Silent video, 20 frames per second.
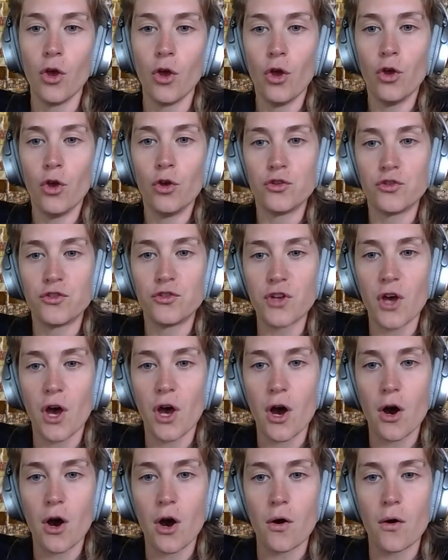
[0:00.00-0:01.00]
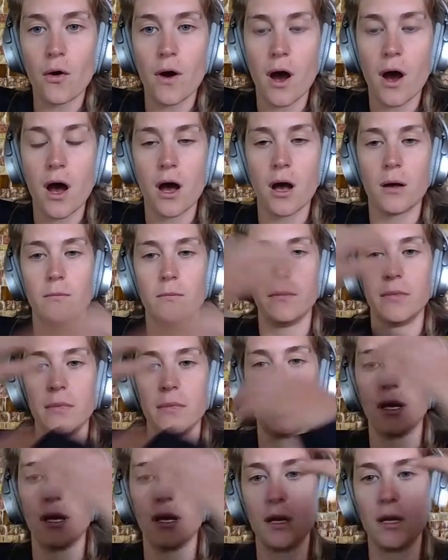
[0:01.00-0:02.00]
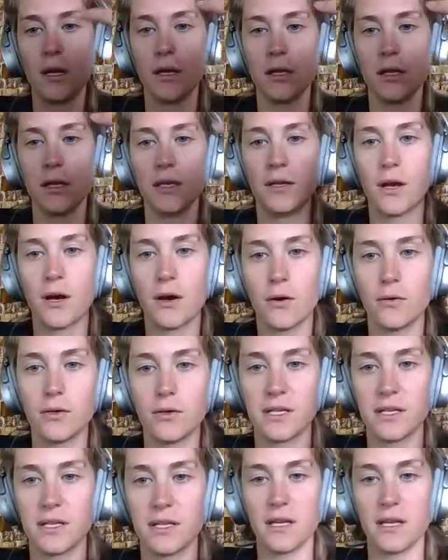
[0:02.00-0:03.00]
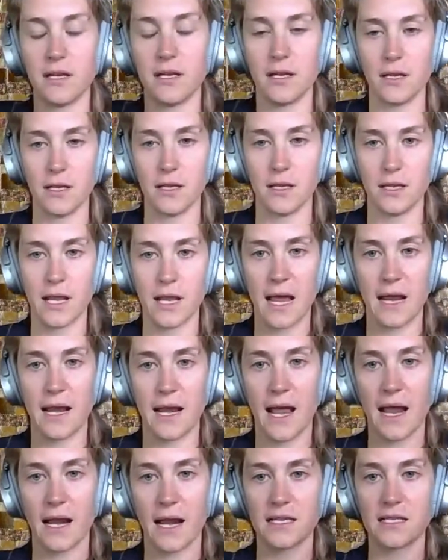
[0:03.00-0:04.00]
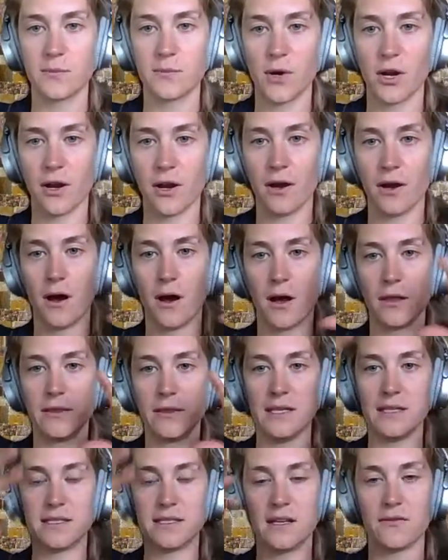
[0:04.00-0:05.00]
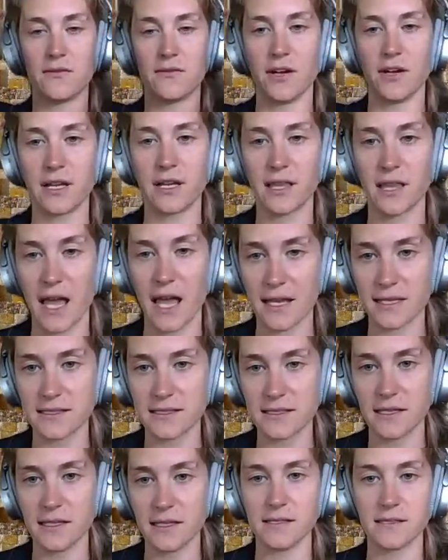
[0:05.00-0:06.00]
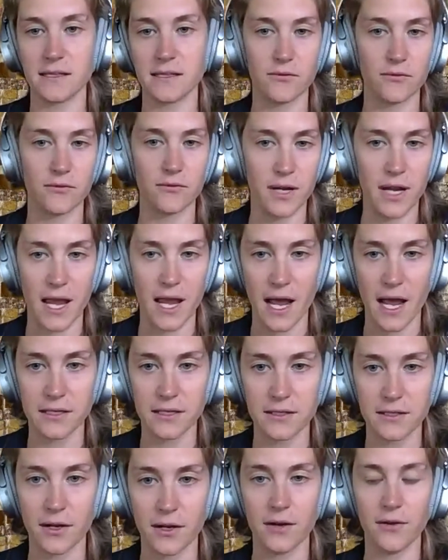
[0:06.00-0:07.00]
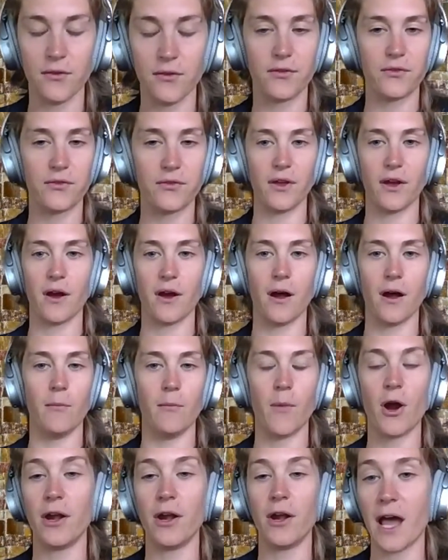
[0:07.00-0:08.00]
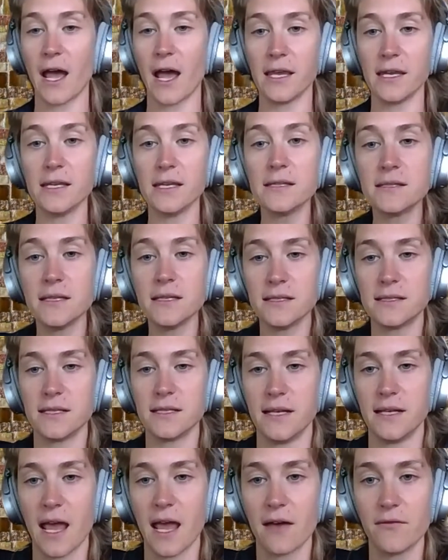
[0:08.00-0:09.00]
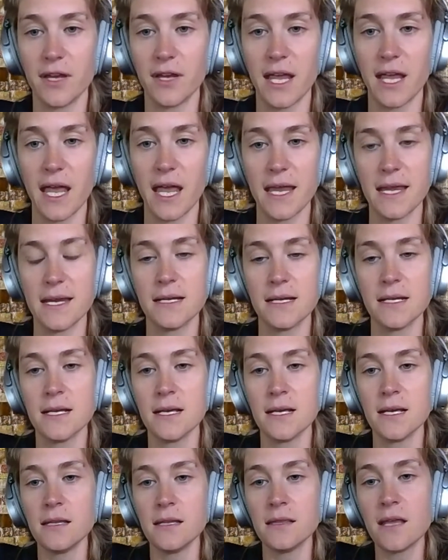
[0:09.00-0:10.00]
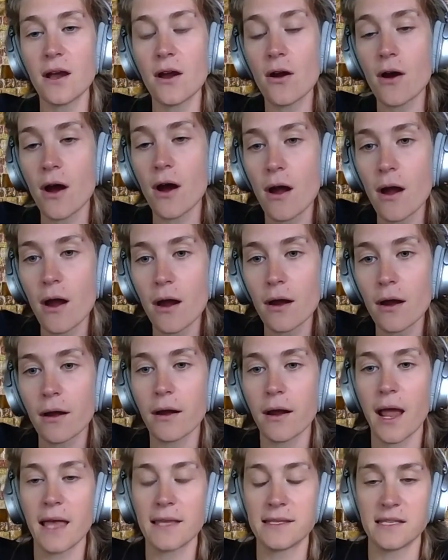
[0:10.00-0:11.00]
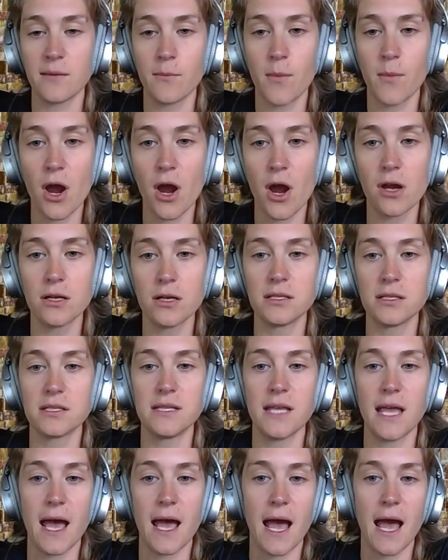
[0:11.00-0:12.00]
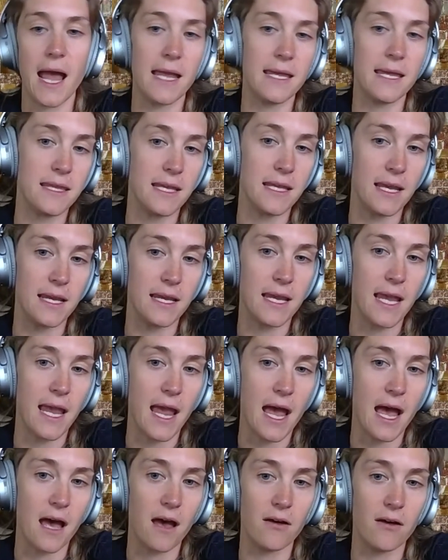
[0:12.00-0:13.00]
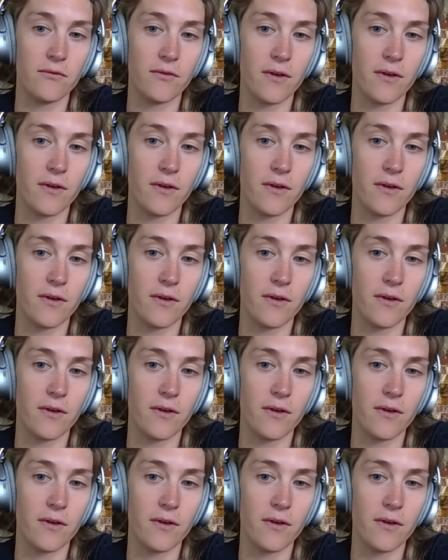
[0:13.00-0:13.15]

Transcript: So, you know, to the non-expert, all these different classes of reactors are not easy to navigate. There are SMRs that I think have